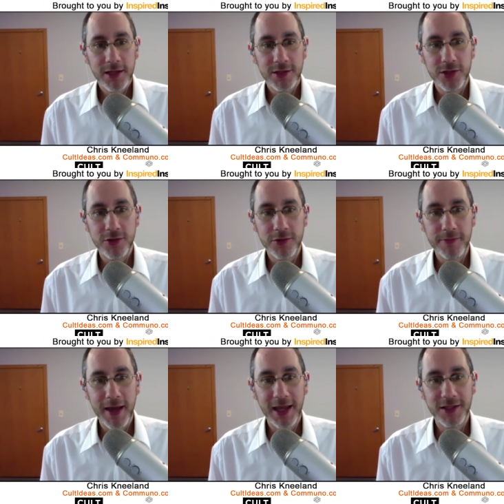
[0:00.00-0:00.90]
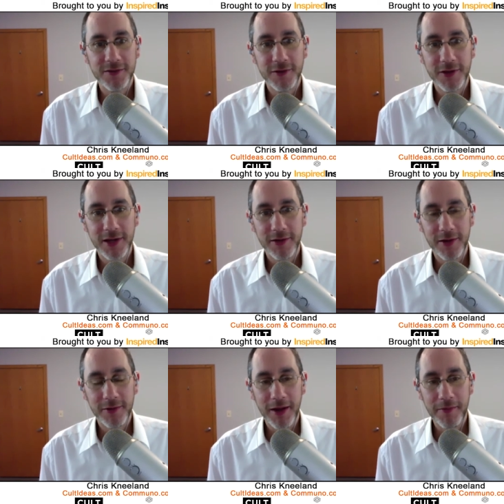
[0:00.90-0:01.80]
to make his food
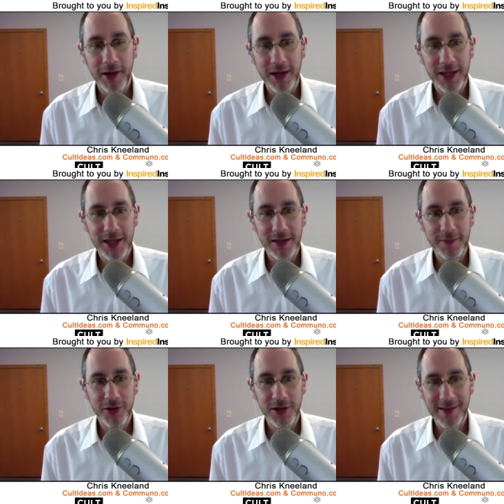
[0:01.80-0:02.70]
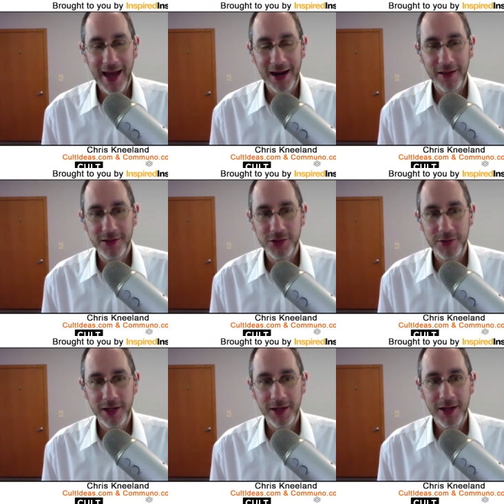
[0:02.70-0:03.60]
and rent money, he put his hat on the
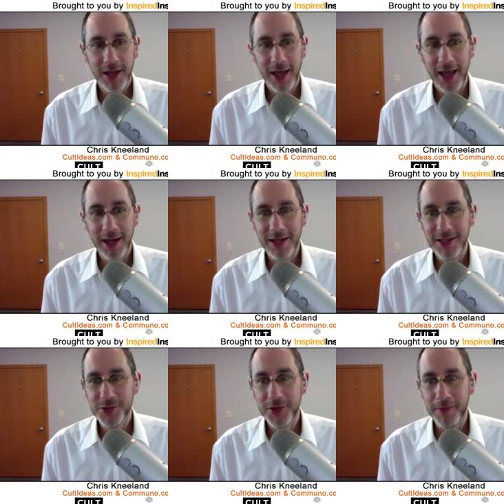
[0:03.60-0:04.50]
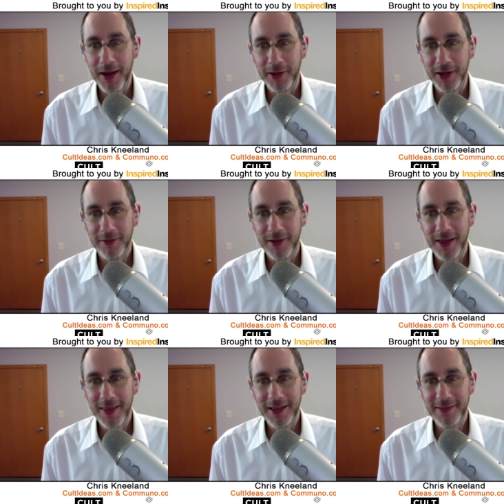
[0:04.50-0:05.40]
street and he did street miming.
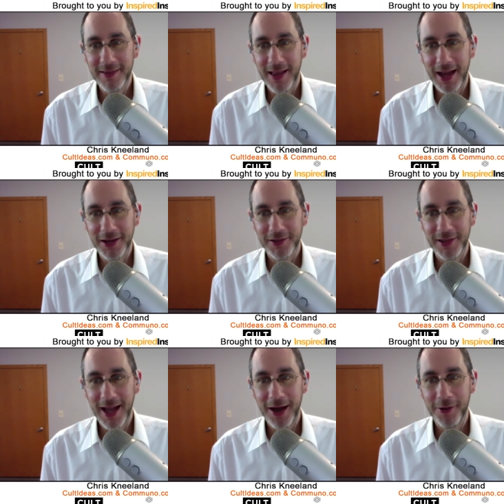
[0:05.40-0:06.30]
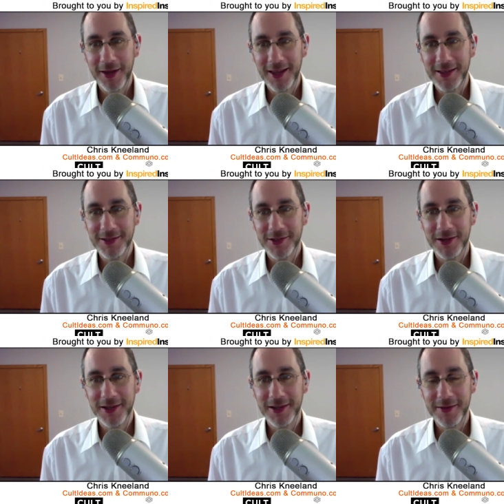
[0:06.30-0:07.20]
And that's actually how he
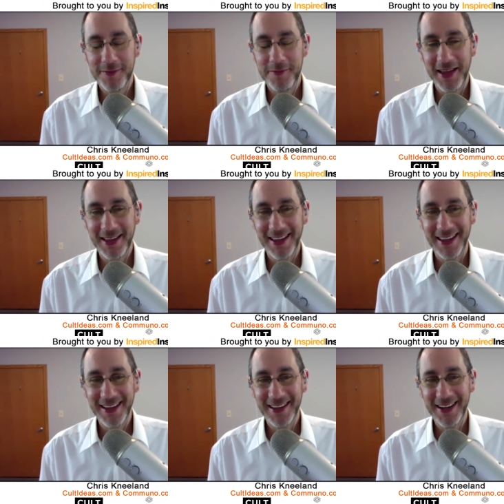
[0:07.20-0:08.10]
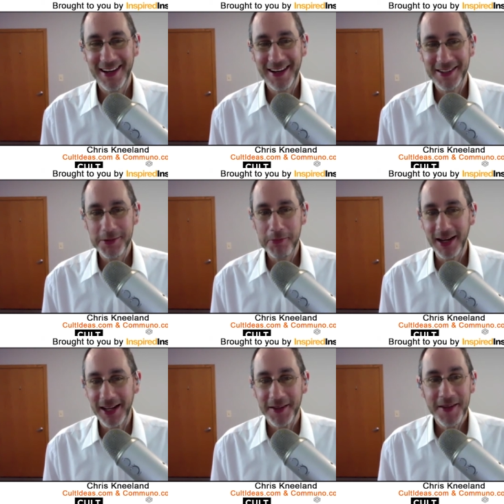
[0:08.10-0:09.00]
started making some money.